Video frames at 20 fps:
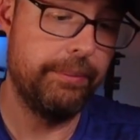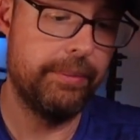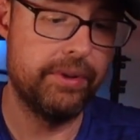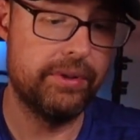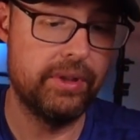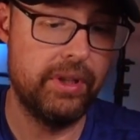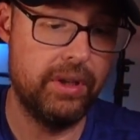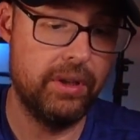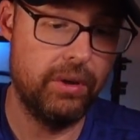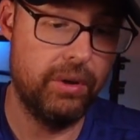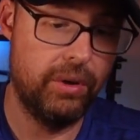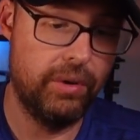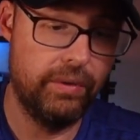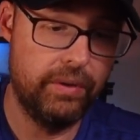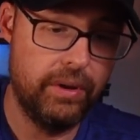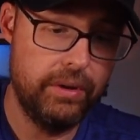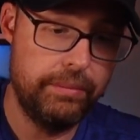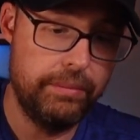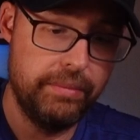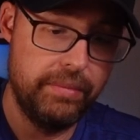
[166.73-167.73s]
this here
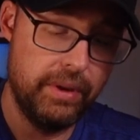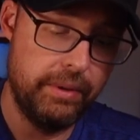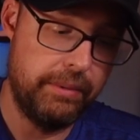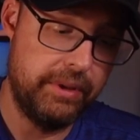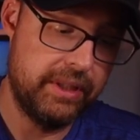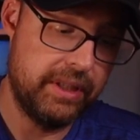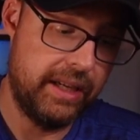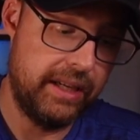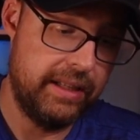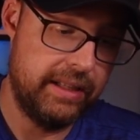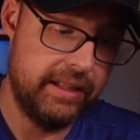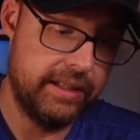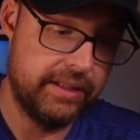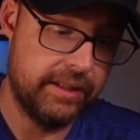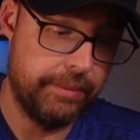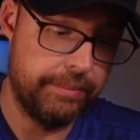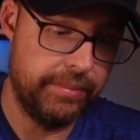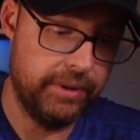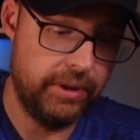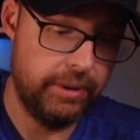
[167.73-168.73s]
over. Oh, let me tighten this
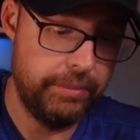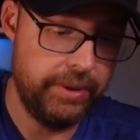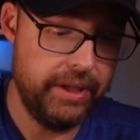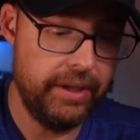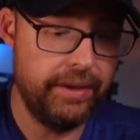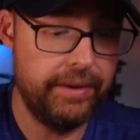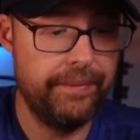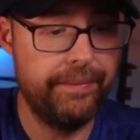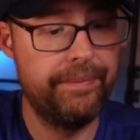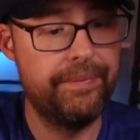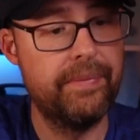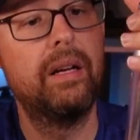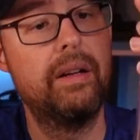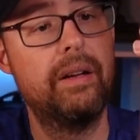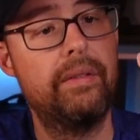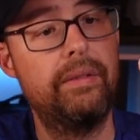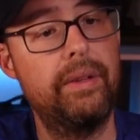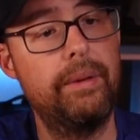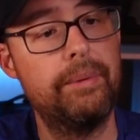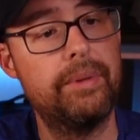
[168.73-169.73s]
up a little bit.
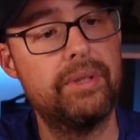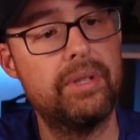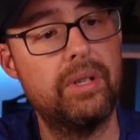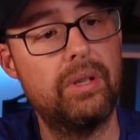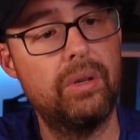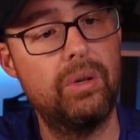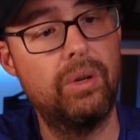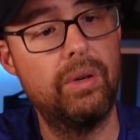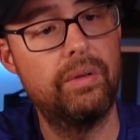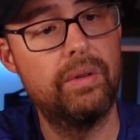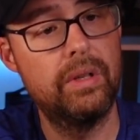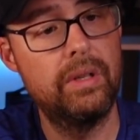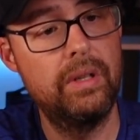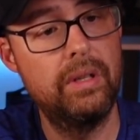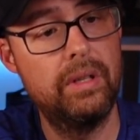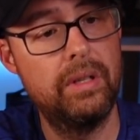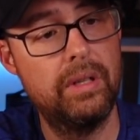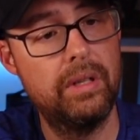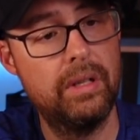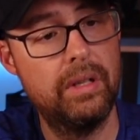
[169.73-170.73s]
Flip this here over.
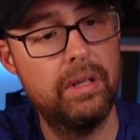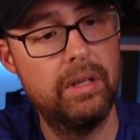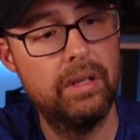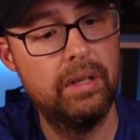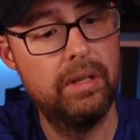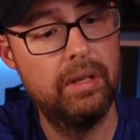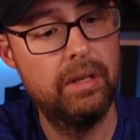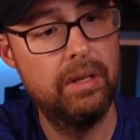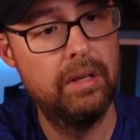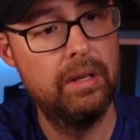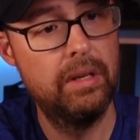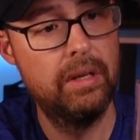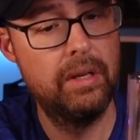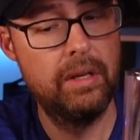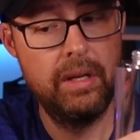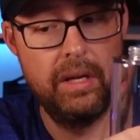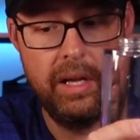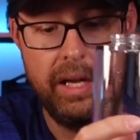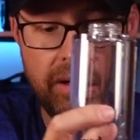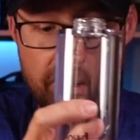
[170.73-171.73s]

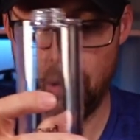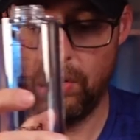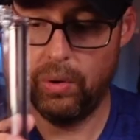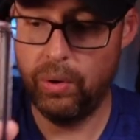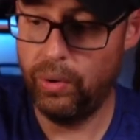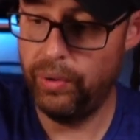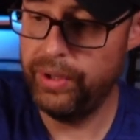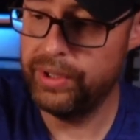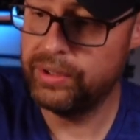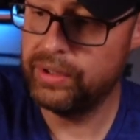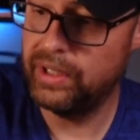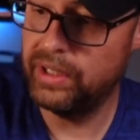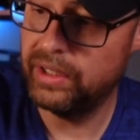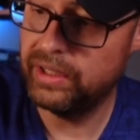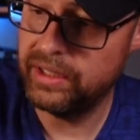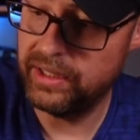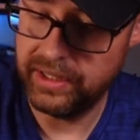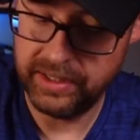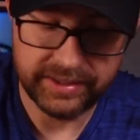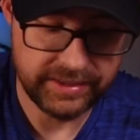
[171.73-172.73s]
I'm gonna hold this here
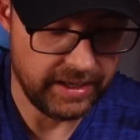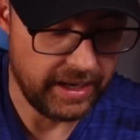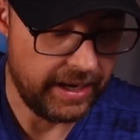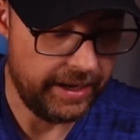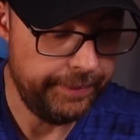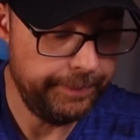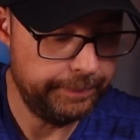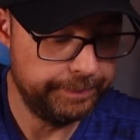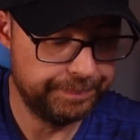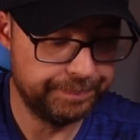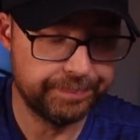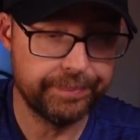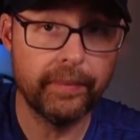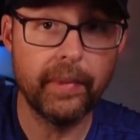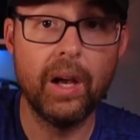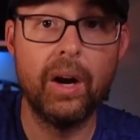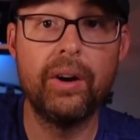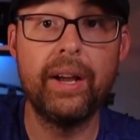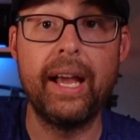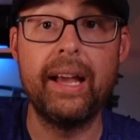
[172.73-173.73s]
to the side.
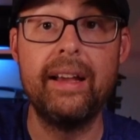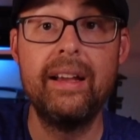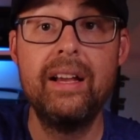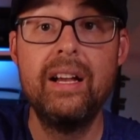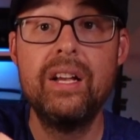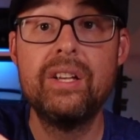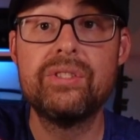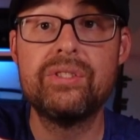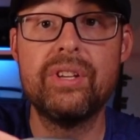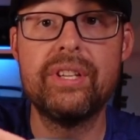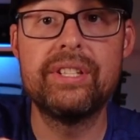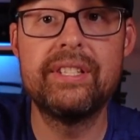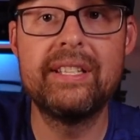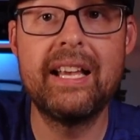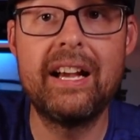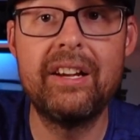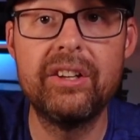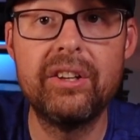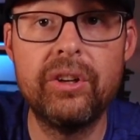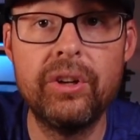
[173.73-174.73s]
Okay, so this is
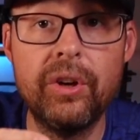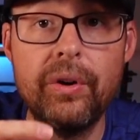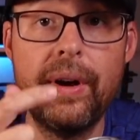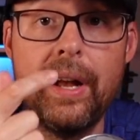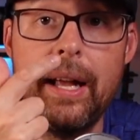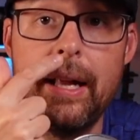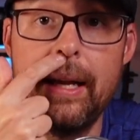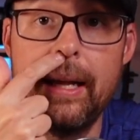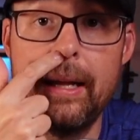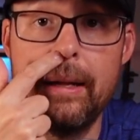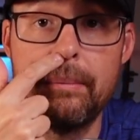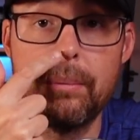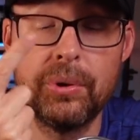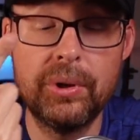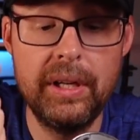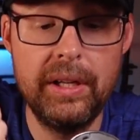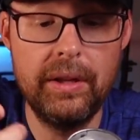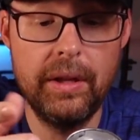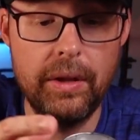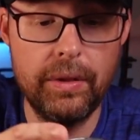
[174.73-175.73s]
how you're gonna go ahead and
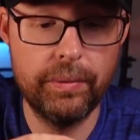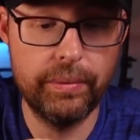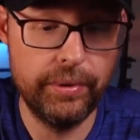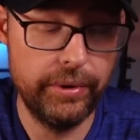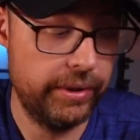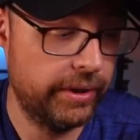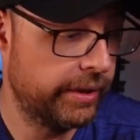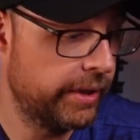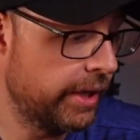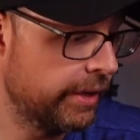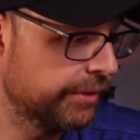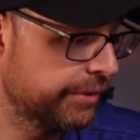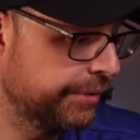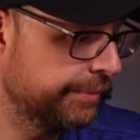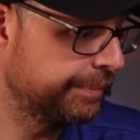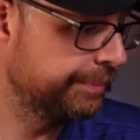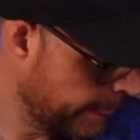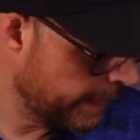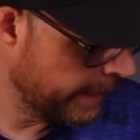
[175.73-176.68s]
breathe it through your nose.